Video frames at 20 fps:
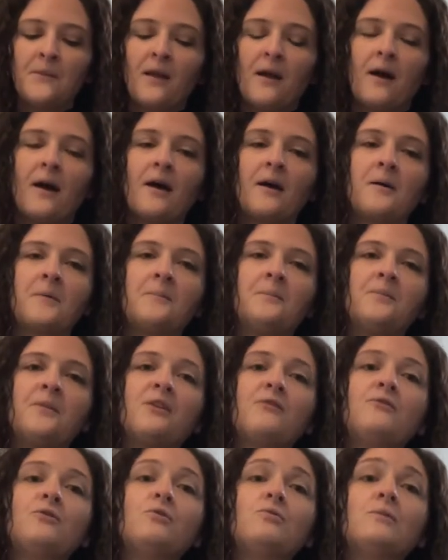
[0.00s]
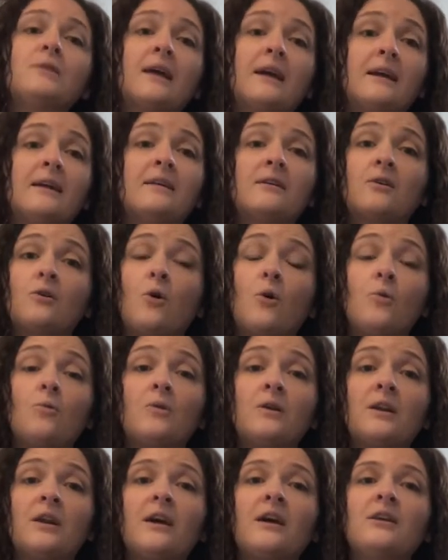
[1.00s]
um, if you like
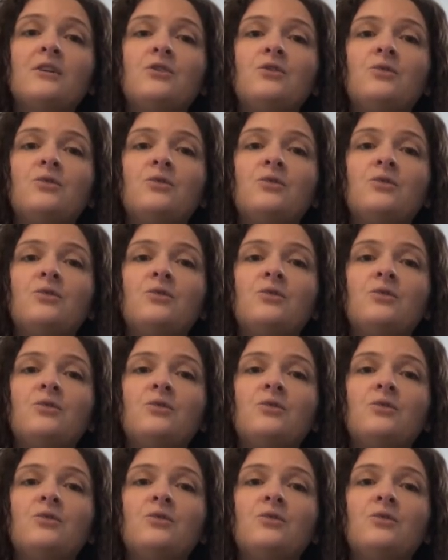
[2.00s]
coconut,